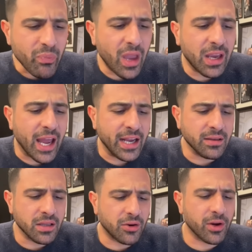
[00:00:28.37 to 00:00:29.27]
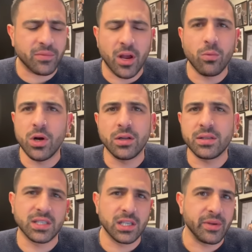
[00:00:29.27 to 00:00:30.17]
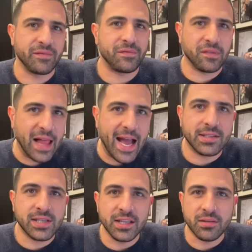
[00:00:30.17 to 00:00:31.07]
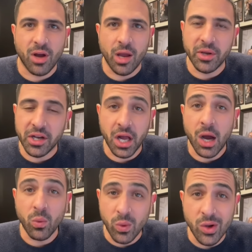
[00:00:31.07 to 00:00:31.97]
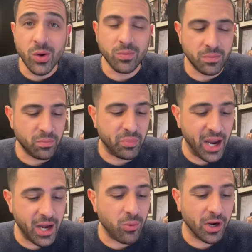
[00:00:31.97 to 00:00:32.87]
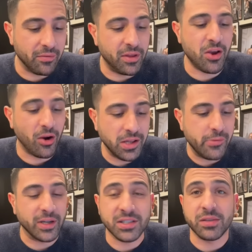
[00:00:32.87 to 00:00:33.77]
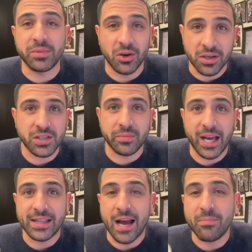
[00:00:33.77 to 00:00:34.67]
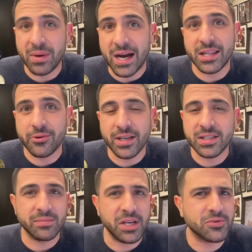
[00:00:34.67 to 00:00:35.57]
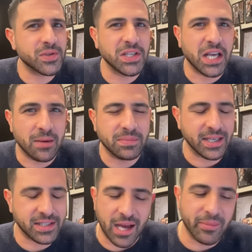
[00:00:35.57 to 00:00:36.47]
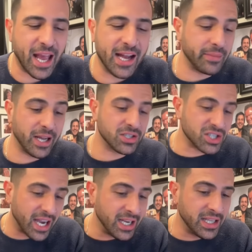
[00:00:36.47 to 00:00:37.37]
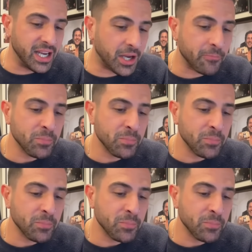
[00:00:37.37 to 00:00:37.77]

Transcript: again, the crypto world is a little bit flat at the moment, and I will be one of the only ones to be honest about that. But there are some interesting updates coming out about Chainlink.